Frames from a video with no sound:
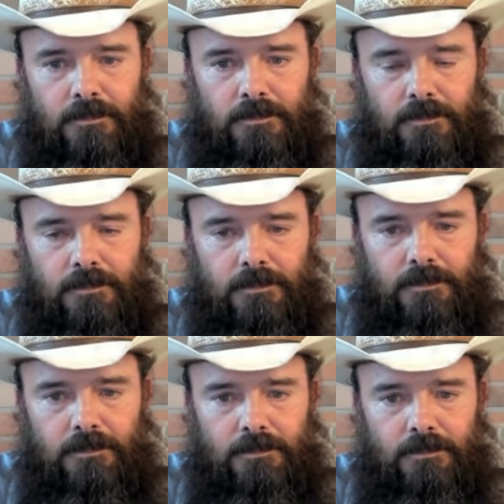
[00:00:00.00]

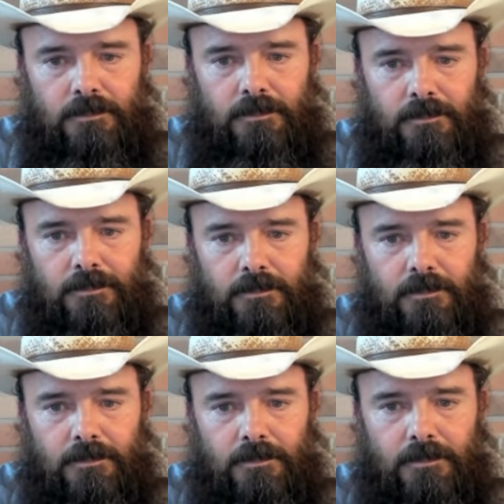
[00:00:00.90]

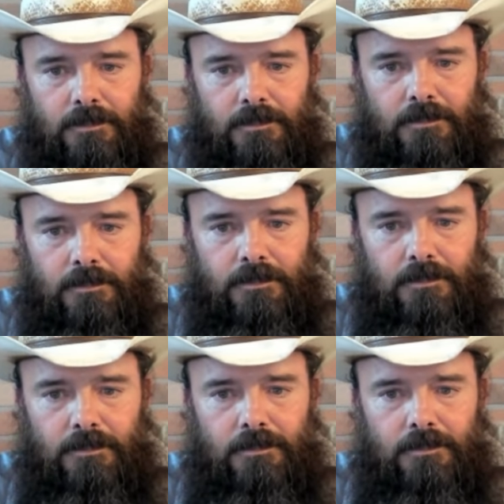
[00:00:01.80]

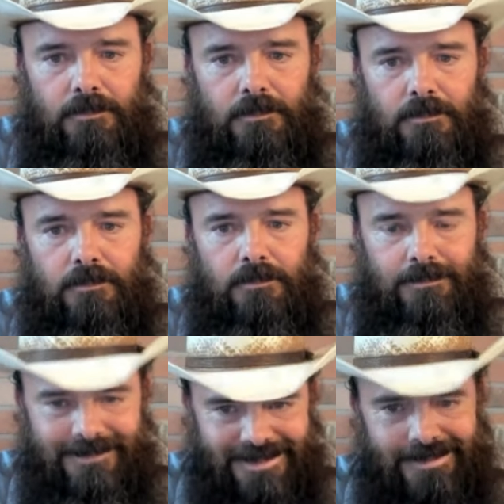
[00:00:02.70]

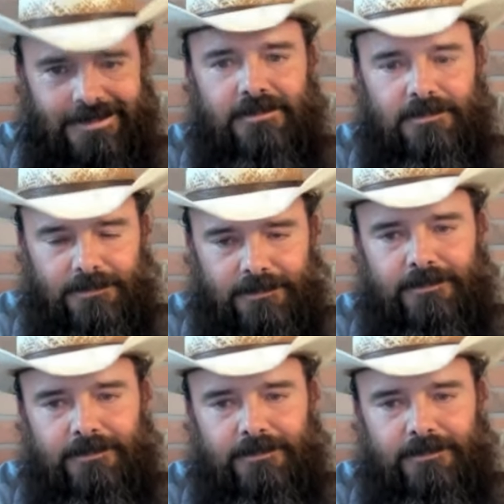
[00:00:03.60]
(silent)